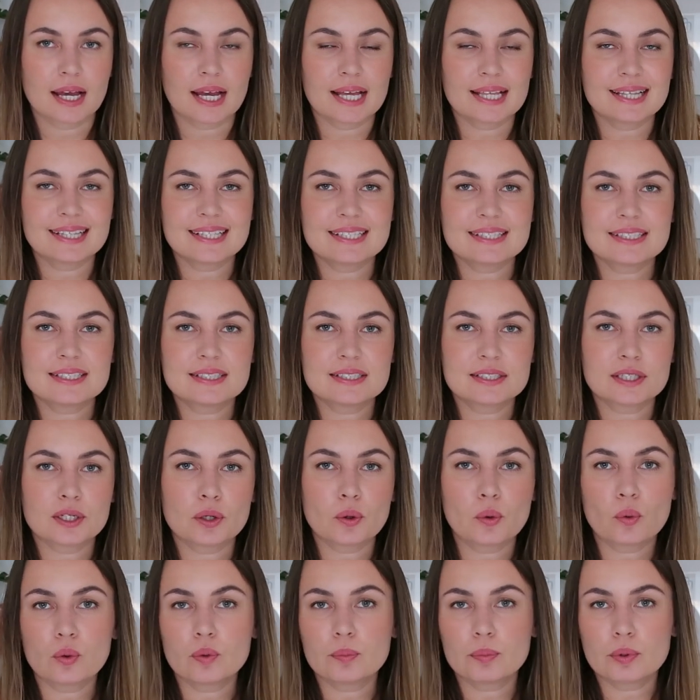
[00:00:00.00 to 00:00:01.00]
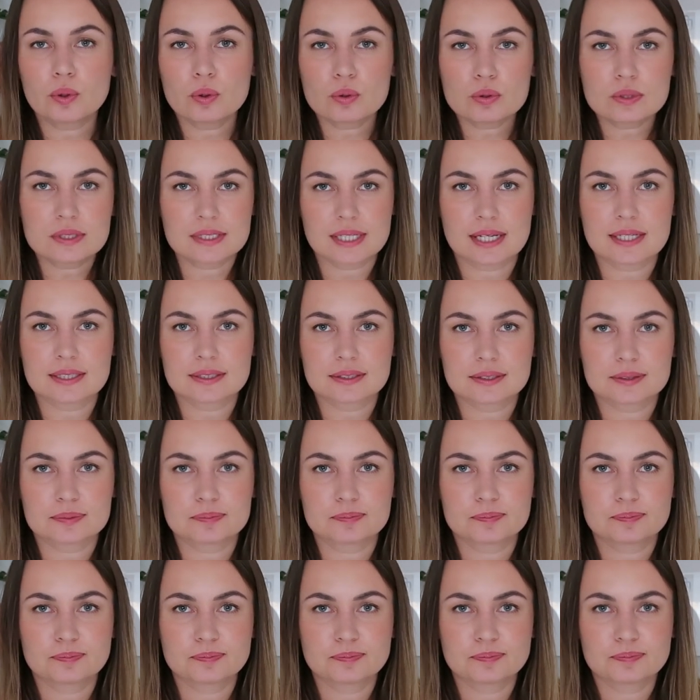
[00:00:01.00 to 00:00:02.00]
and this is the whole process
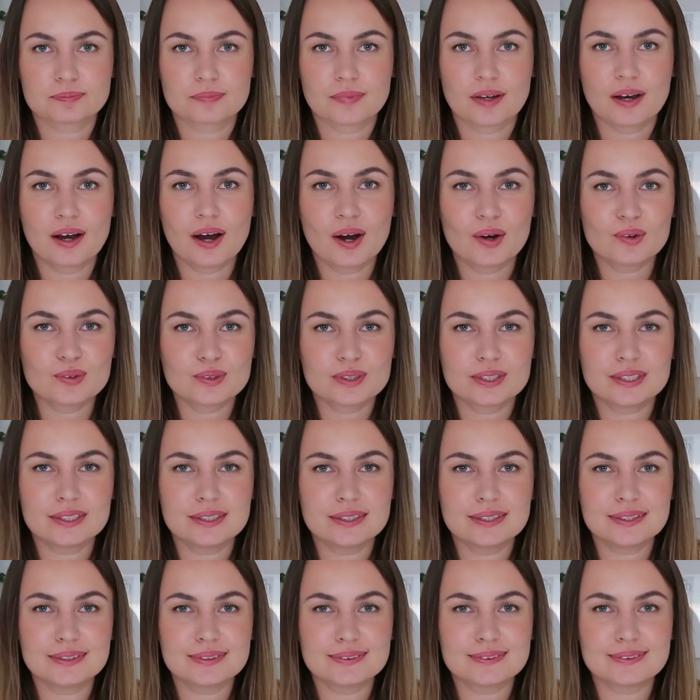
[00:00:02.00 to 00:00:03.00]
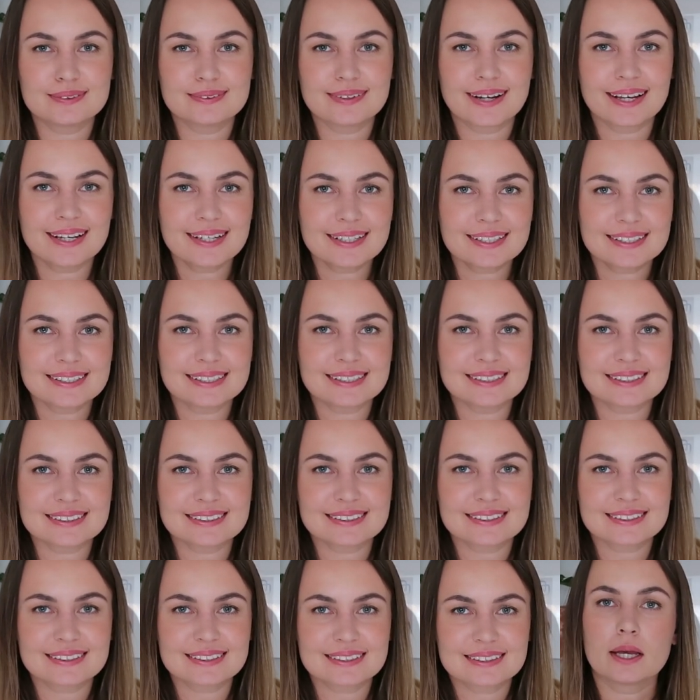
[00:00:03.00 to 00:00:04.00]
how did you like it
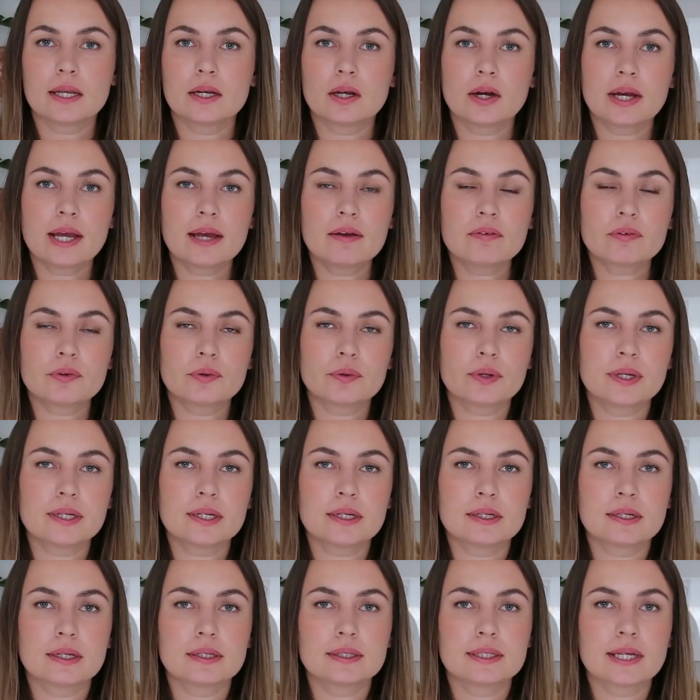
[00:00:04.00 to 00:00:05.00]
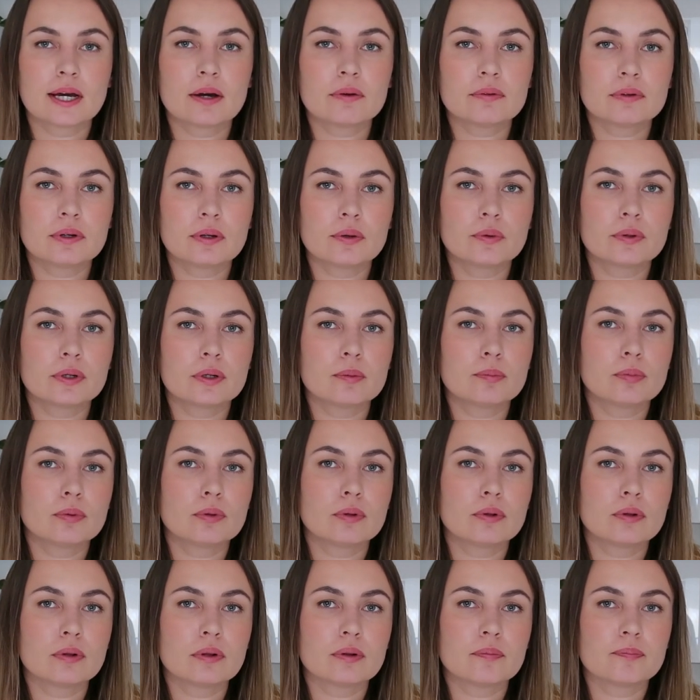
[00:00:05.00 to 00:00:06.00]
and I have created a
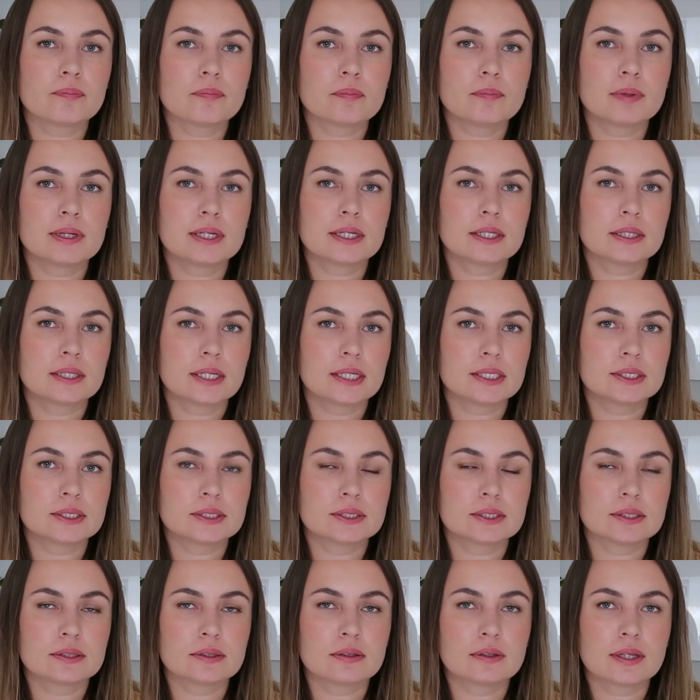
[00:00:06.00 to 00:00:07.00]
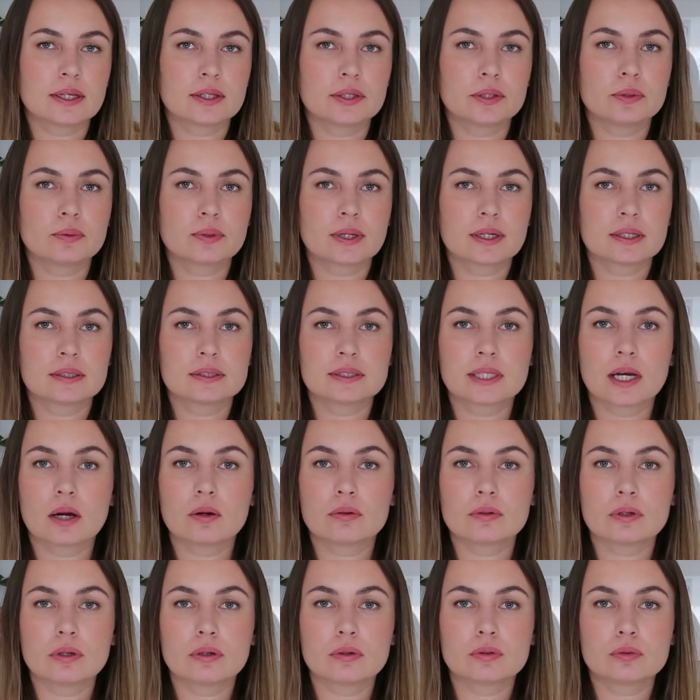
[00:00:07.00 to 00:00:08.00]
downloadable meditation that you can
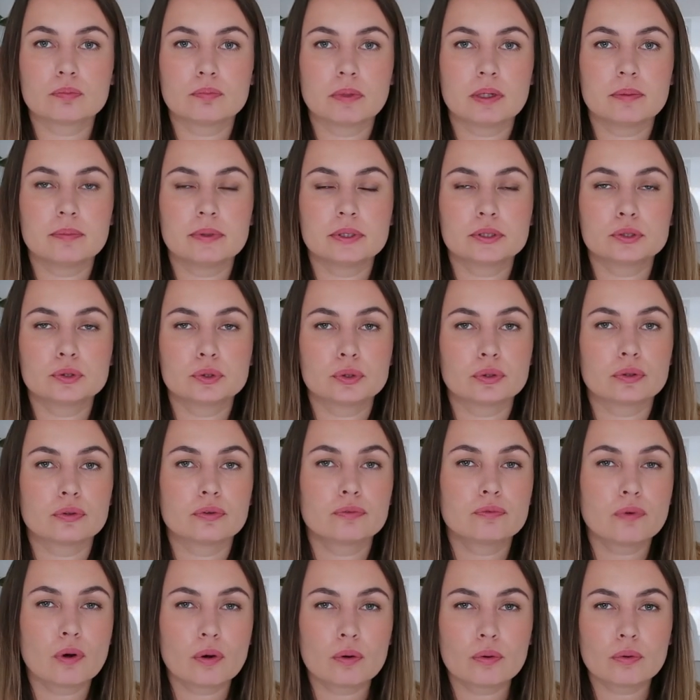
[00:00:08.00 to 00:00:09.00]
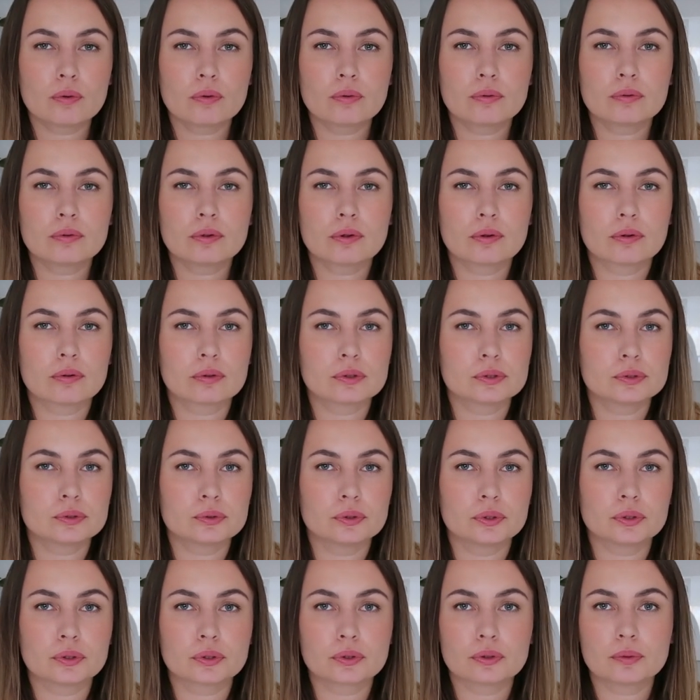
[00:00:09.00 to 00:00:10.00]
download maybe to your phone or to
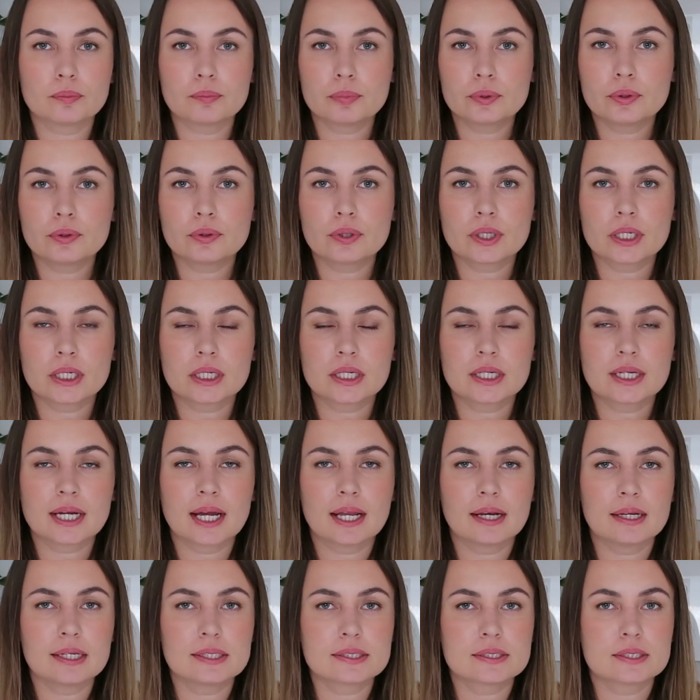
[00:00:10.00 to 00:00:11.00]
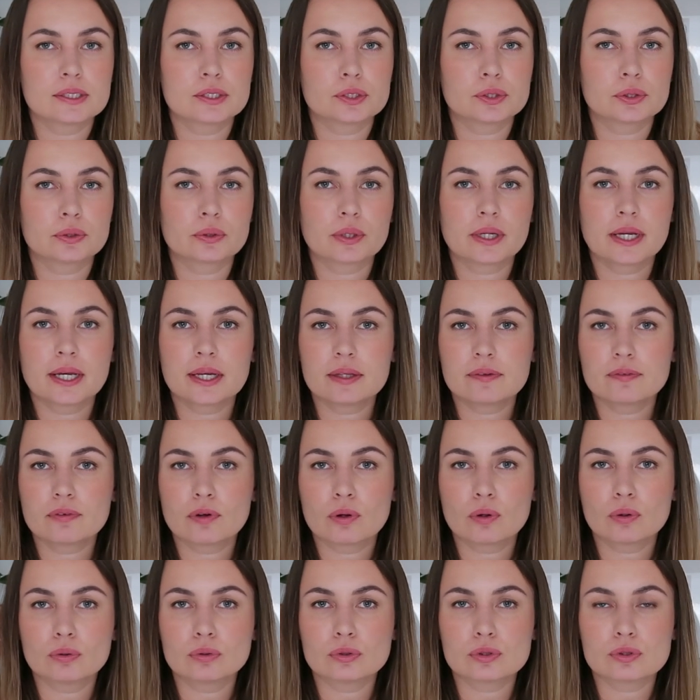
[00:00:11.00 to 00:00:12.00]
your computer and listen to your
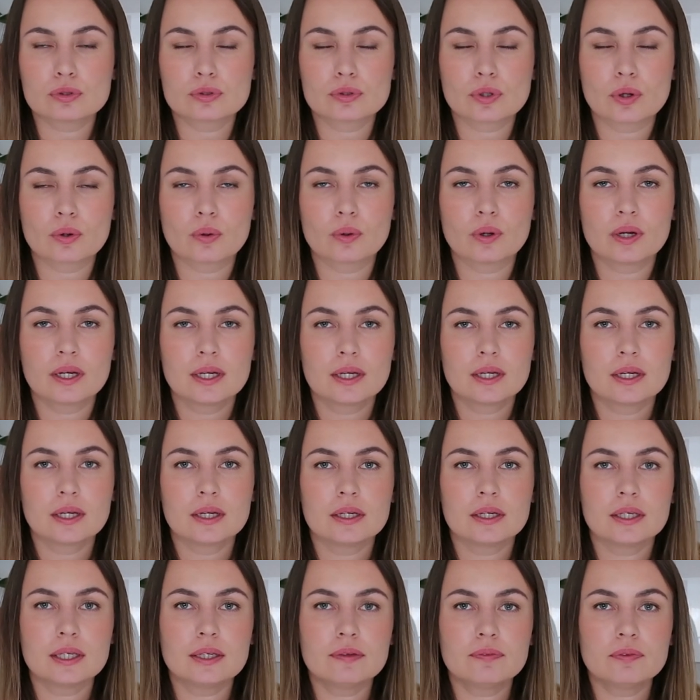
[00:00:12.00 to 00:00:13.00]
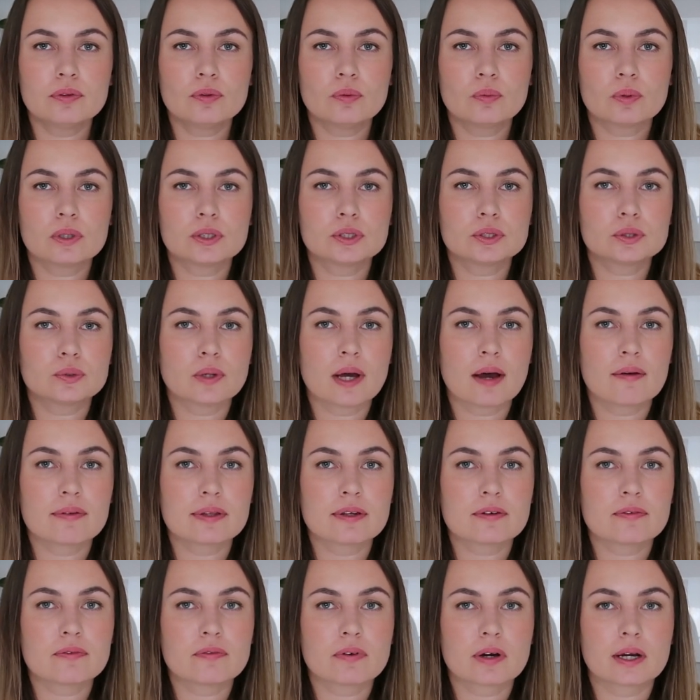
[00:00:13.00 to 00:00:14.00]
headphones. So if you want to have
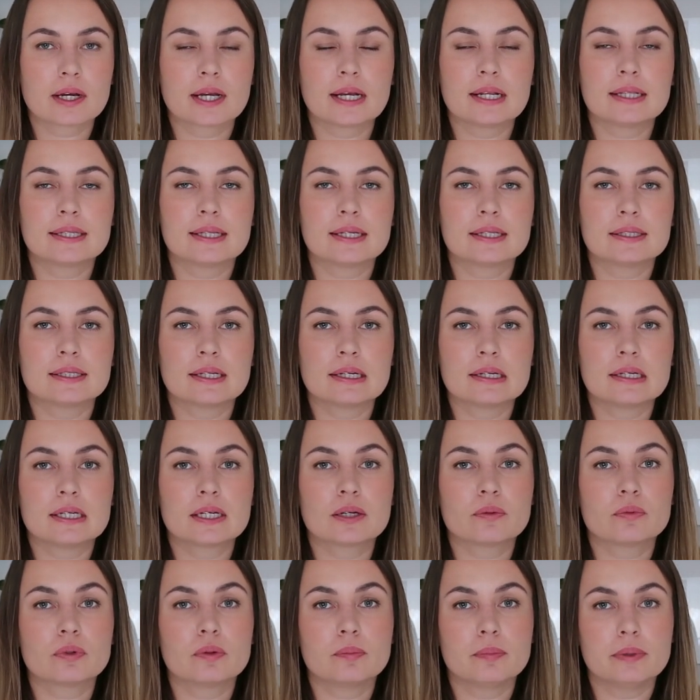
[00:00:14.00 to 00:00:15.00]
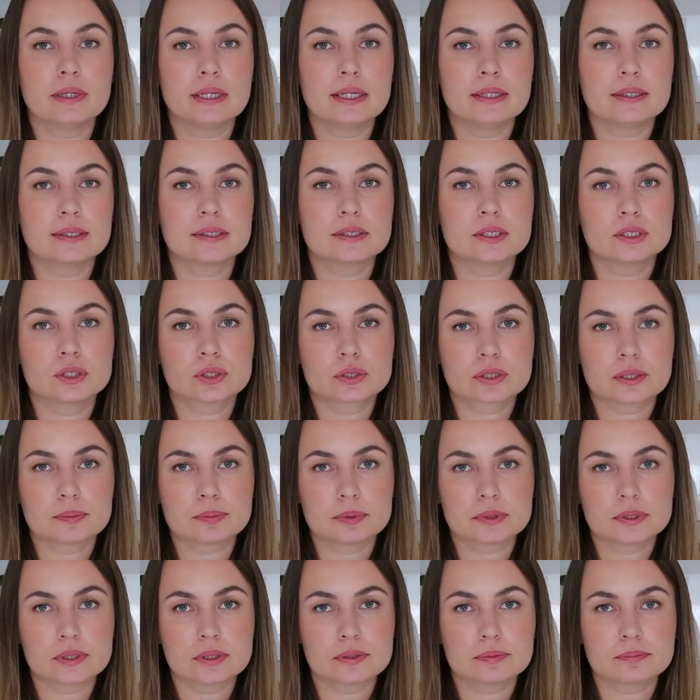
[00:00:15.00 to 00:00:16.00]
the file, then the link will be in the
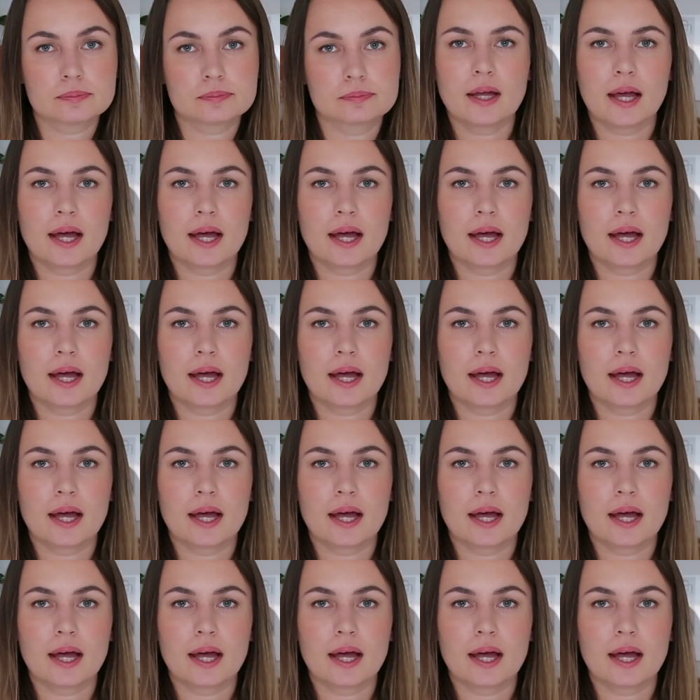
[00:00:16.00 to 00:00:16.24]
description.